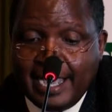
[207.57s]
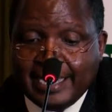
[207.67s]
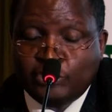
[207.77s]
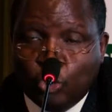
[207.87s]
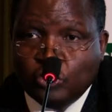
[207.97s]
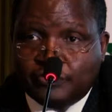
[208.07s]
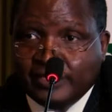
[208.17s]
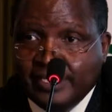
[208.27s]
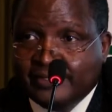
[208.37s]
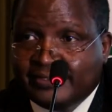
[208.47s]
I don't
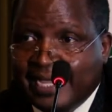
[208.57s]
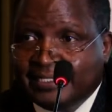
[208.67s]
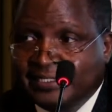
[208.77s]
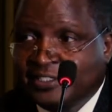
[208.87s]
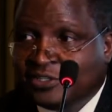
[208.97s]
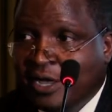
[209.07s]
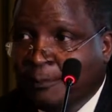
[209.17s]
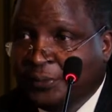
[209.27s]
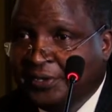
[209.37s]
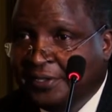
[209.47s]
think that is
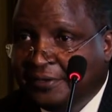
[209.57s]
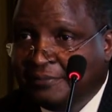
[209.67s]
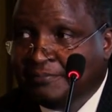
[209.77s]
happening.